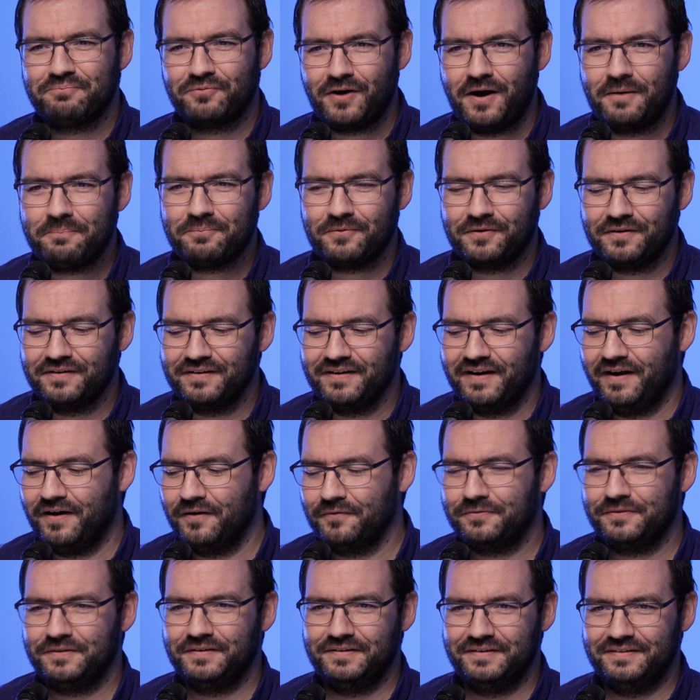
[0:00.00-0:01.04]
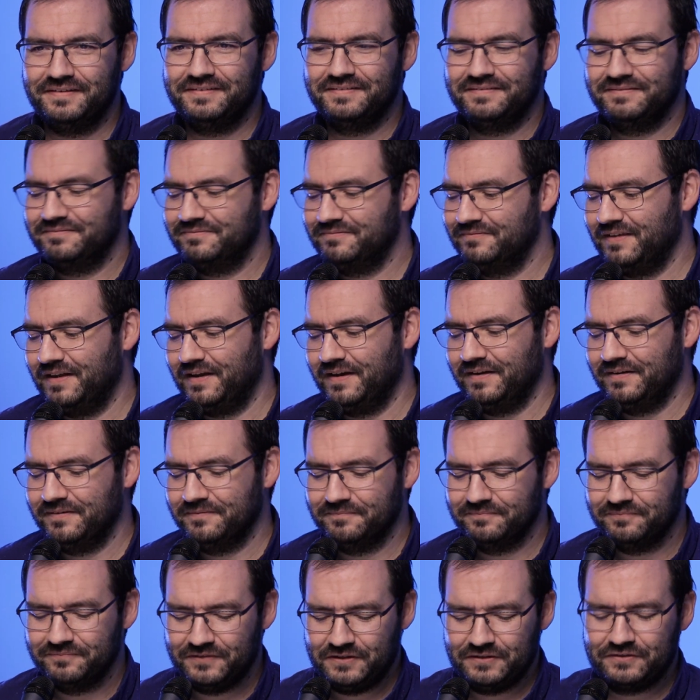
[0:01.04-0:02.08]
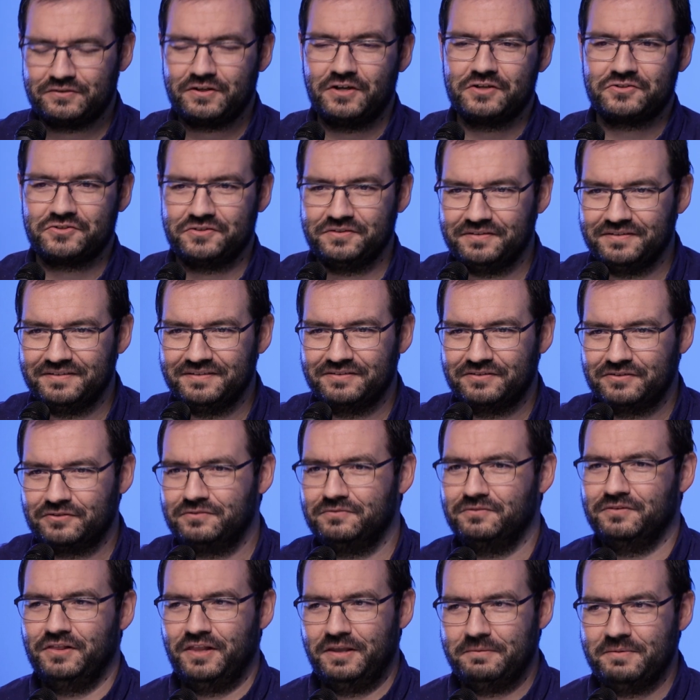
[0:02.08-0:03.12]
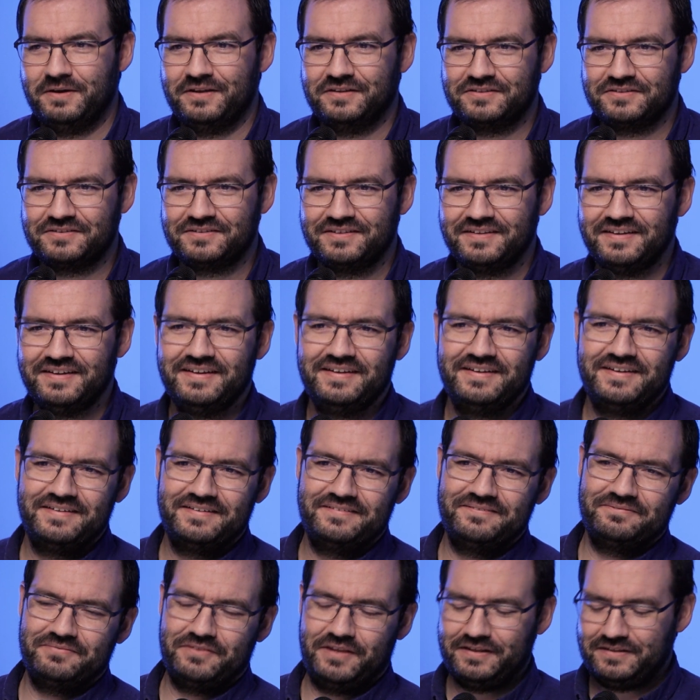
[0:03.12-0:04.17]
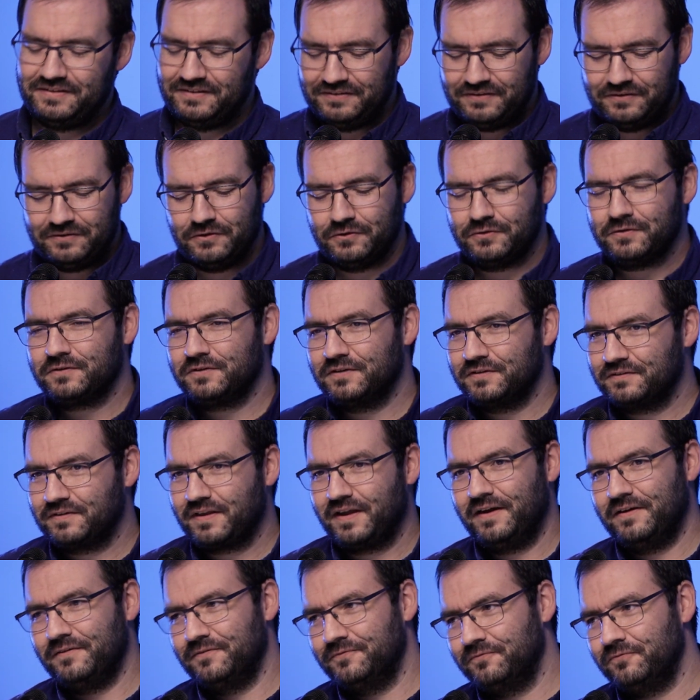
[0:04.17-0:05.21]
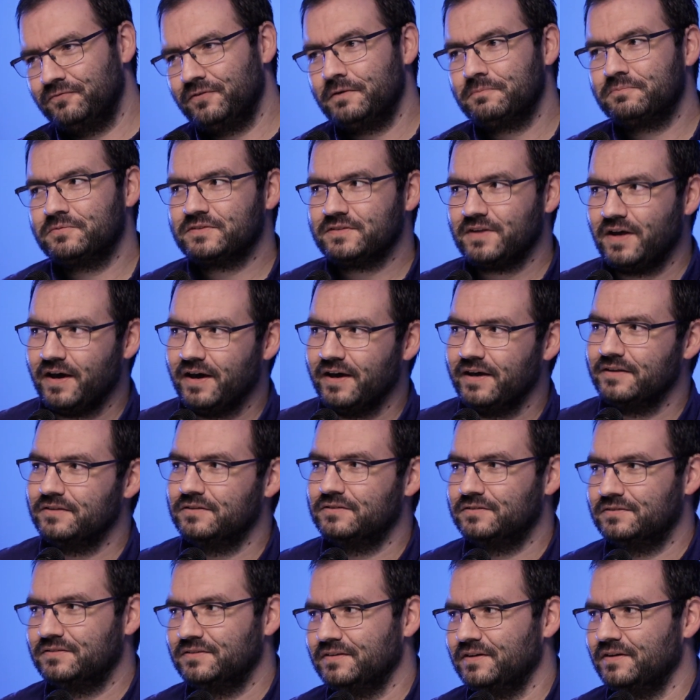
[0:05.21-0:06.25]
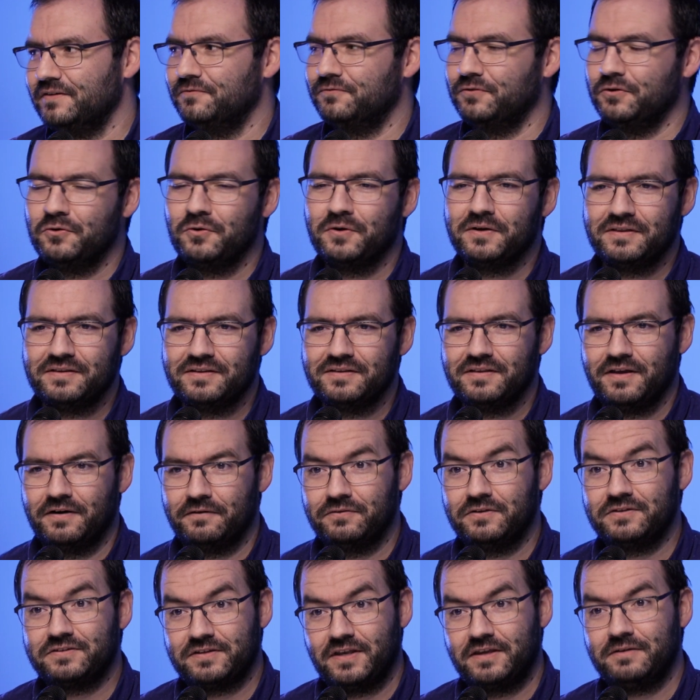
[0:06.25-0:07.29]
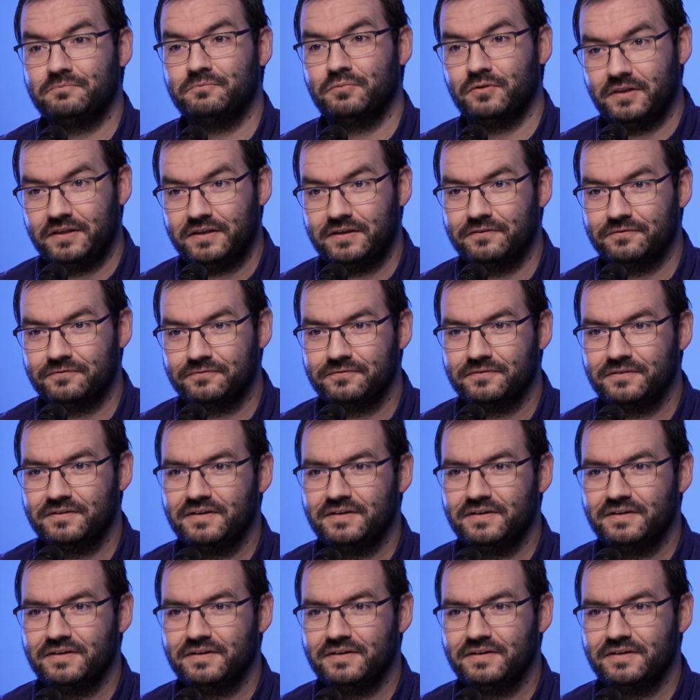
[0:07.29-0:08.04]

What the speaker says: proper, healthy discussion limits. Those are just kind of flip sides viewing of the same belief.